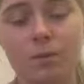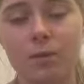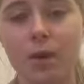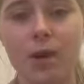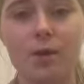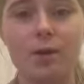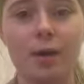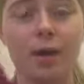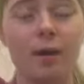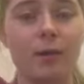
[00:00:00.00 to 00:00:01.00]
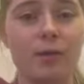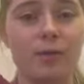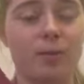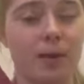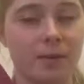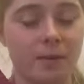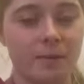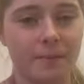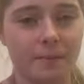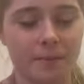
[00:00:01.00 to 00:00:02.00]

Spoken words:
So here you go. Here's a present.